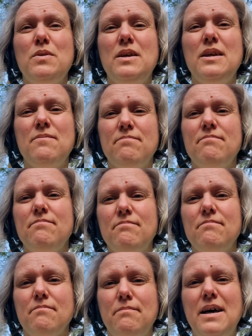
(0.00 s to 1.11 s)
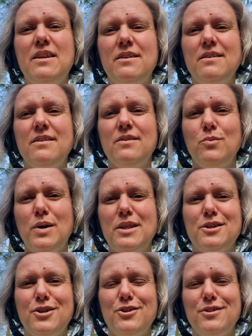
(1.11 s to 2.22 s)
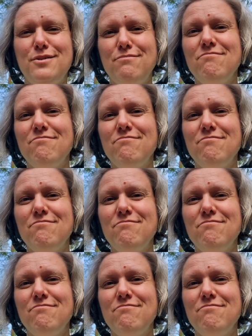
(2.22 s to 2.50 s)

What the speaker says: be better weather